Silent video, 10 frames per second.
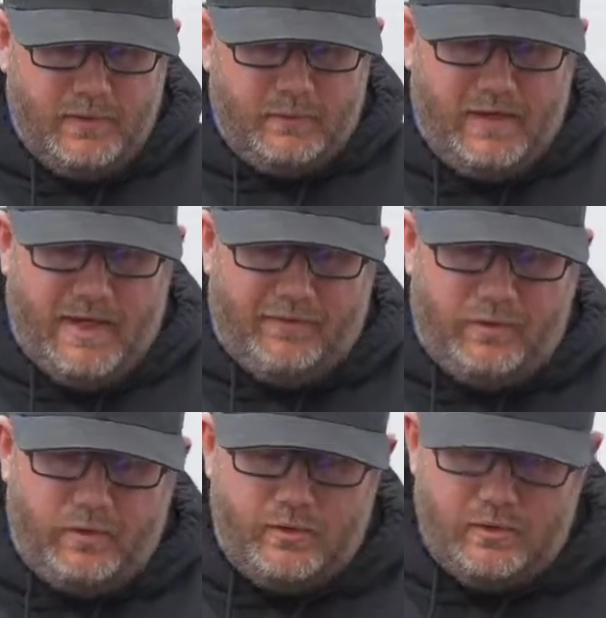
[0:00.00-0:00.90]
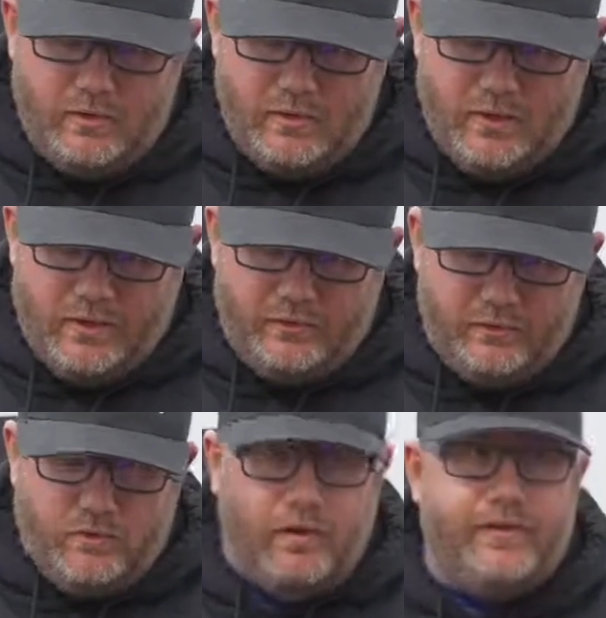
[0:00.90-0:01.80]
We have it
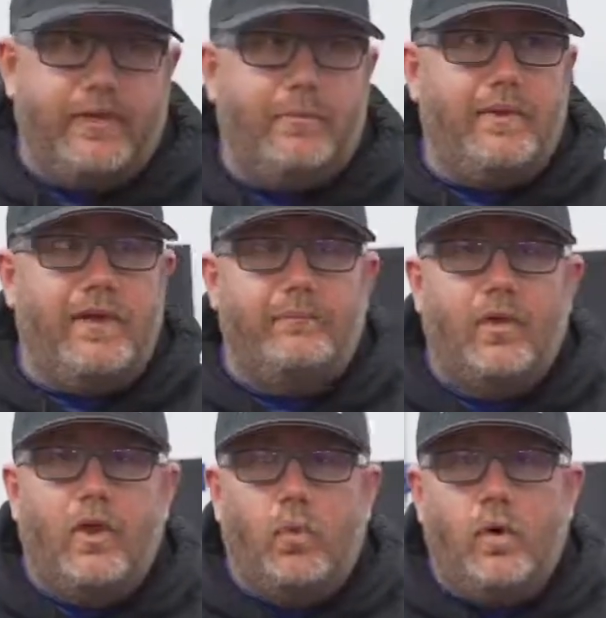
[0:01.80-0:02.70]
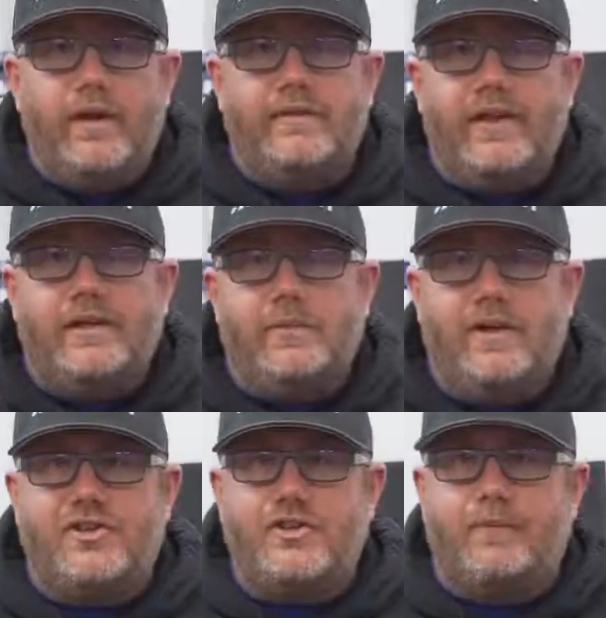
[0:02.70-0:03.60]
as long as it can be. What is that
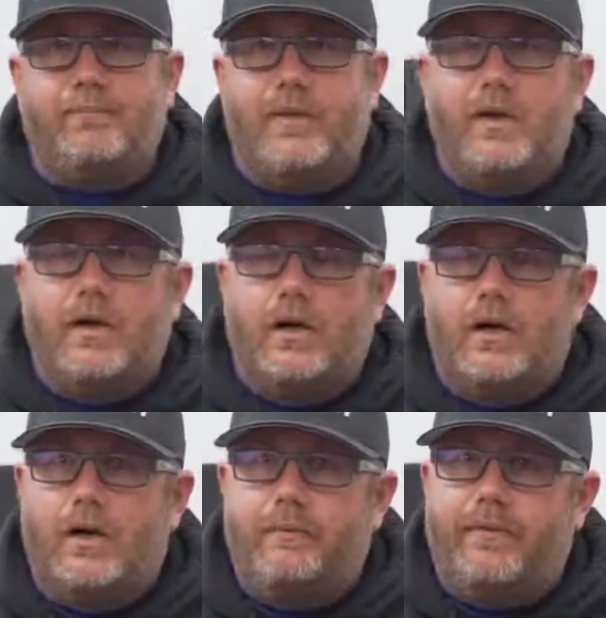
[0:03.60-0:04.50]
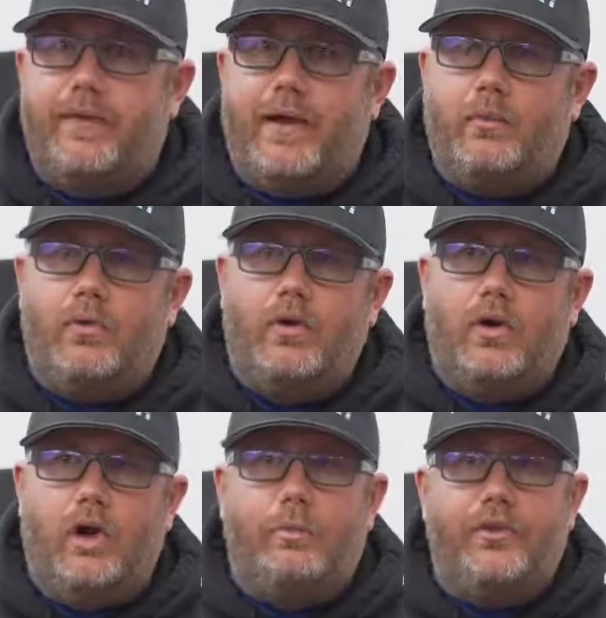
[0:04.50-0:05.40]
dimension? That
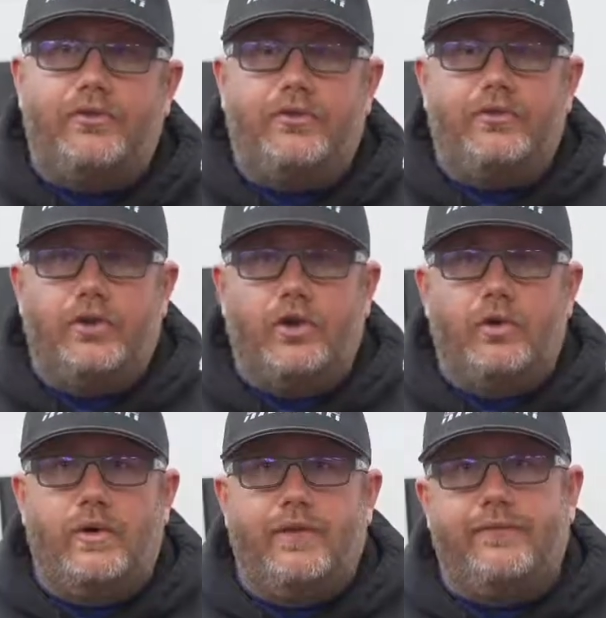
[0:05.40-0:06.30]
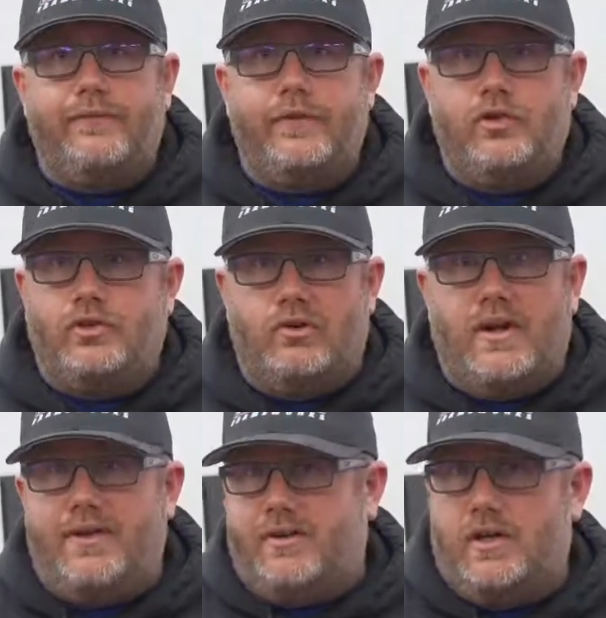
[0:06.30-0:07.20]
will help us know if you don't
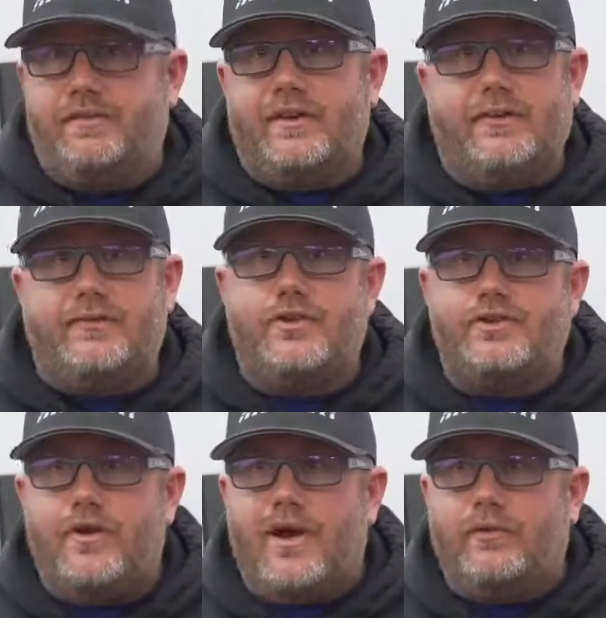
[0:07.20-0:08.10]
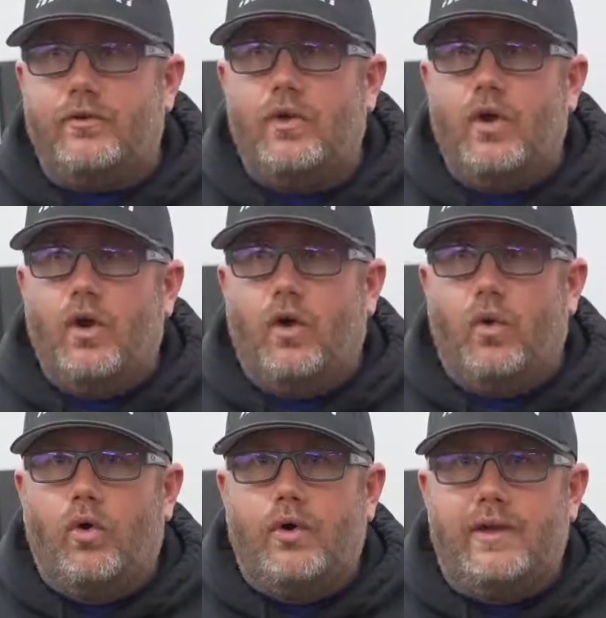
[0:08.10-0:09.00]
have enough left front travel
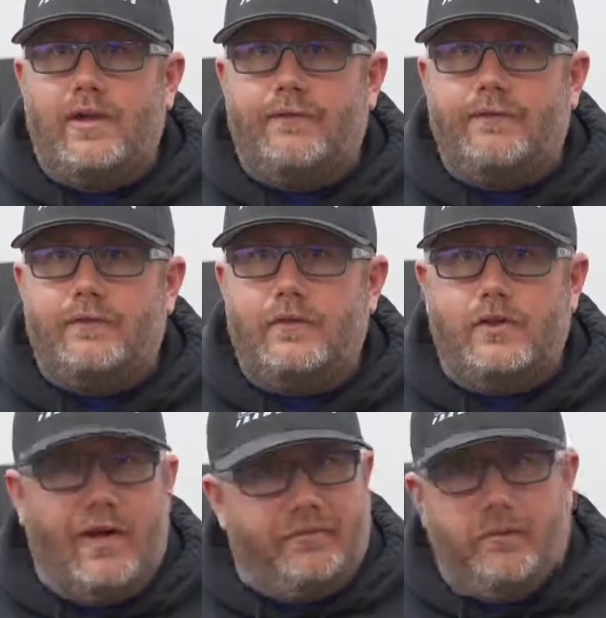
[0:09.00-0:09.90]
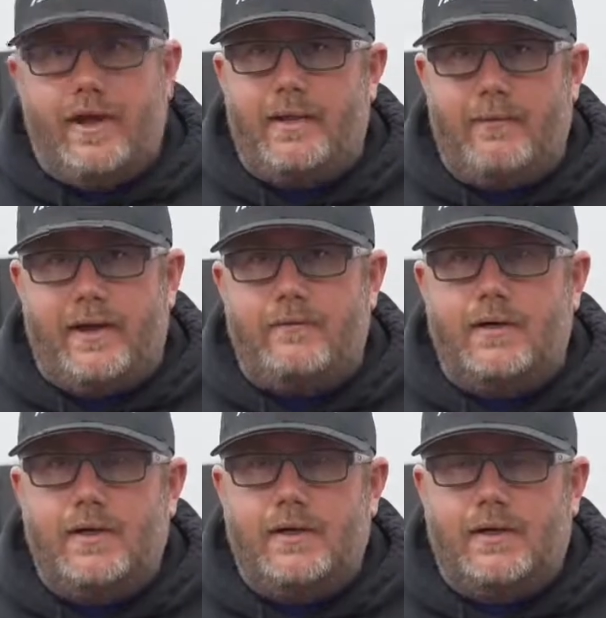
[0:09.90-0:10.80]
or if you have the right
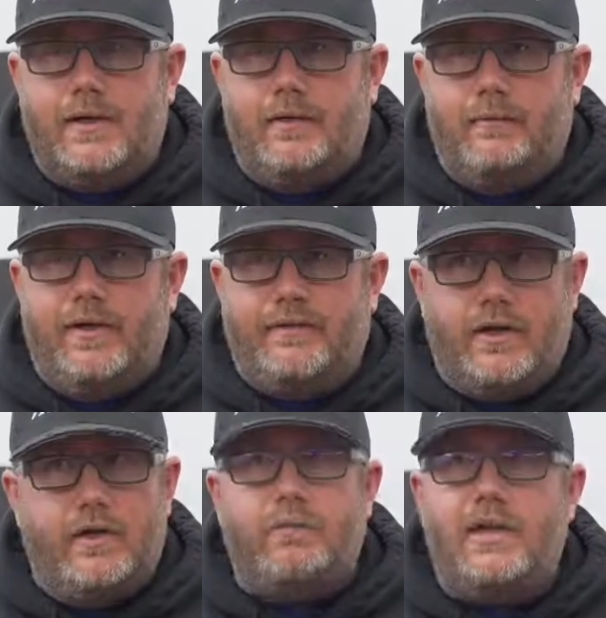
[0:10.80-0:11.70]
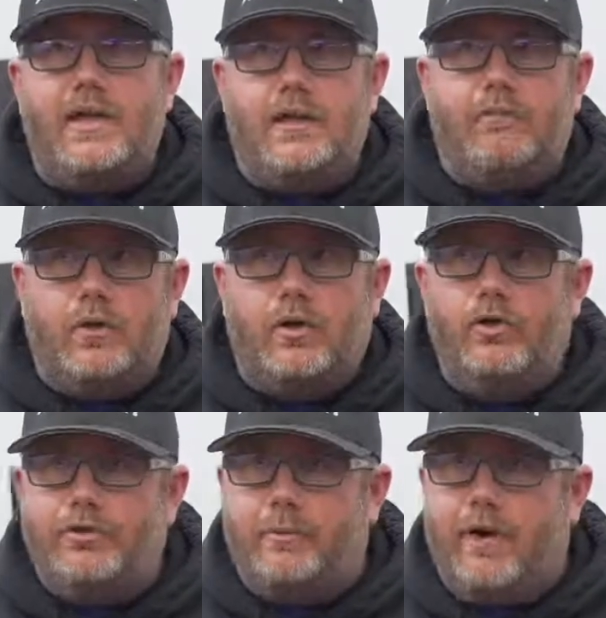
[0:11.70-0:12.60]
amount. It's going to be
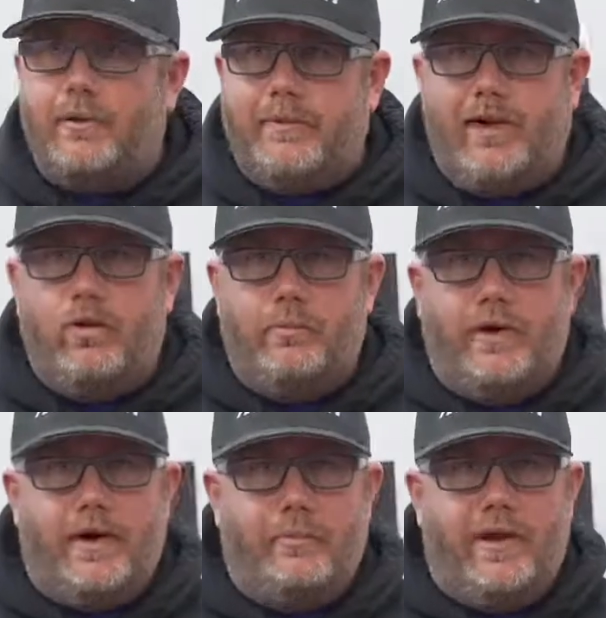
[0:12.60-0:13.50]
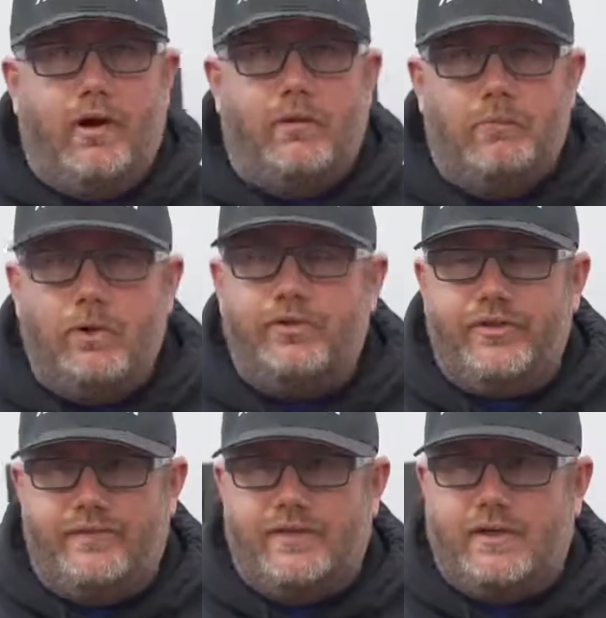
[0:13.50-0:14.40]
close to bottomed out or bottomed out
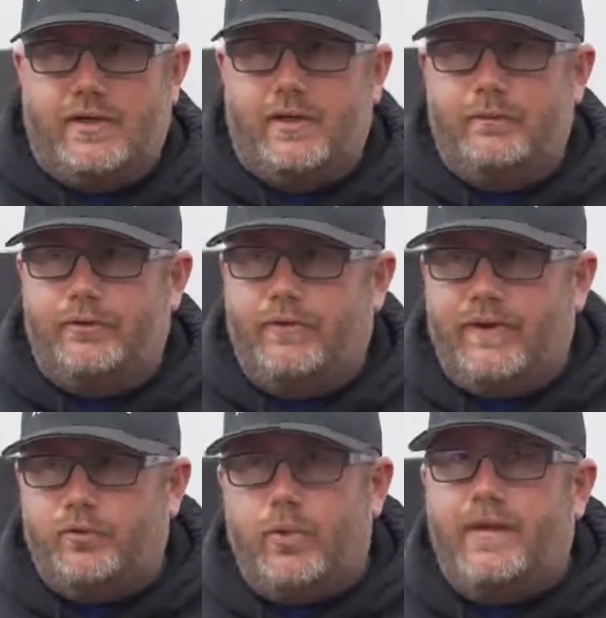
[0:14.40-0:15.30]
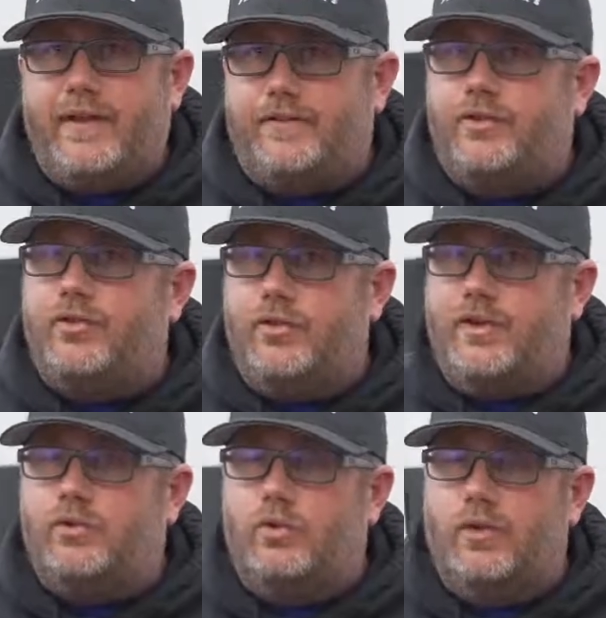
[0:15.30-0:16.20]
most of the time. So that's why that's a
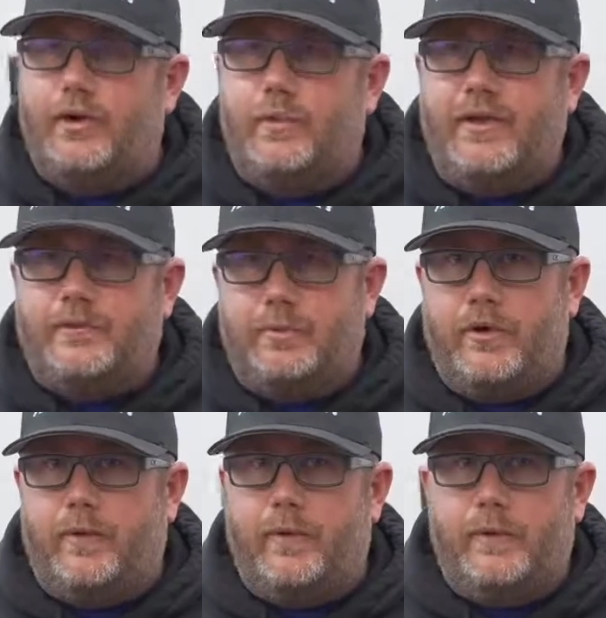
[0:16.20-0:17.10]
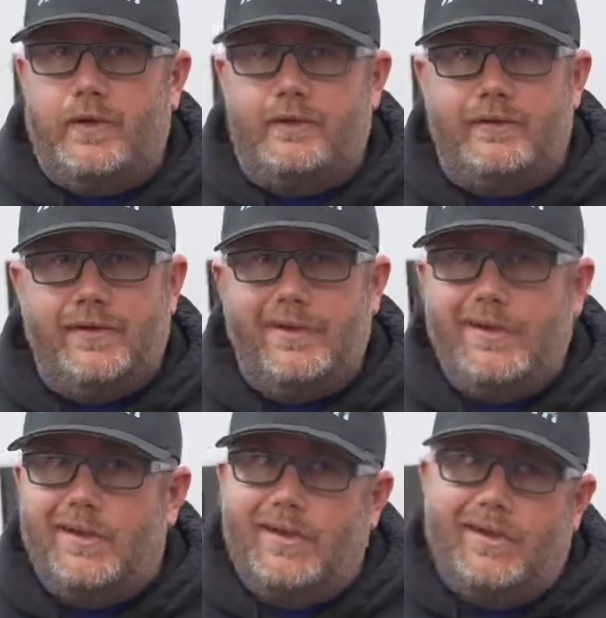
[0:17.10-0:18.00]
tuning tool on a wing sprint car, because
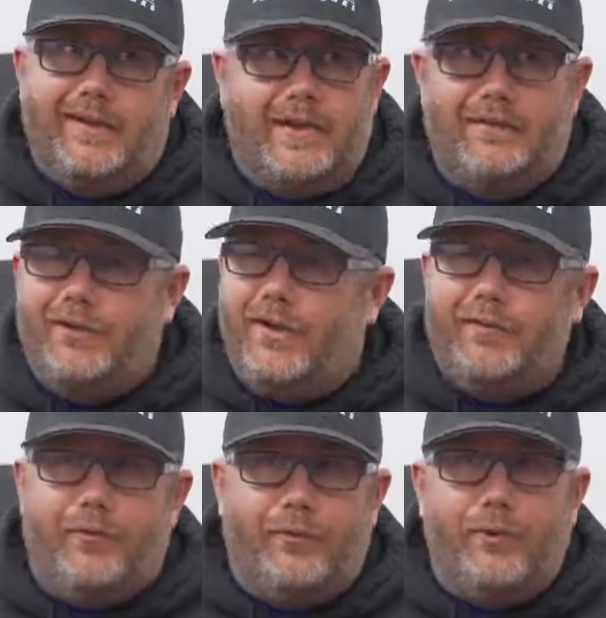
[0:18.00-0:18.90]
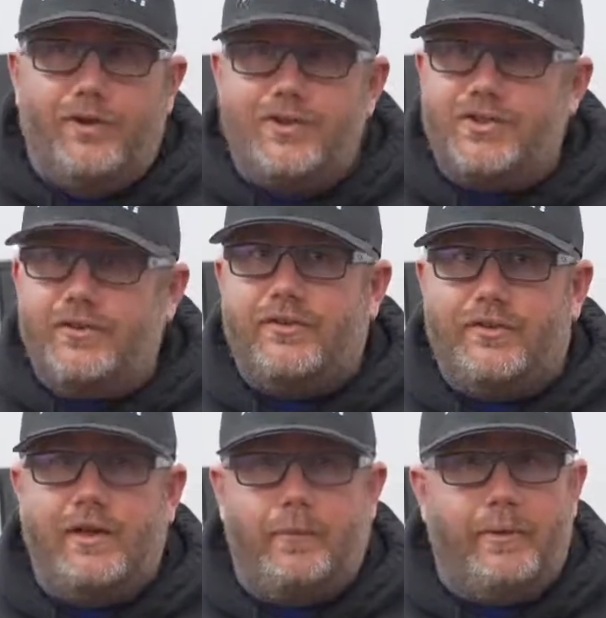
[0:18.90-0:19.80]
like if you give it 4
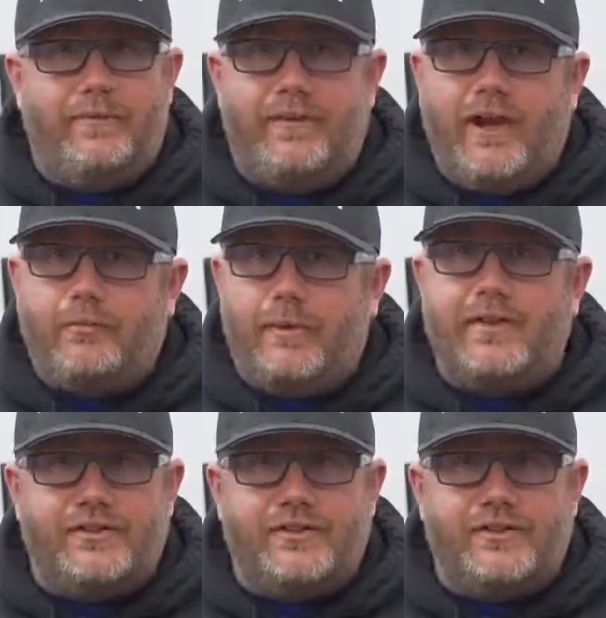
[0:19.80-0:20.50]
inches at a big fast place,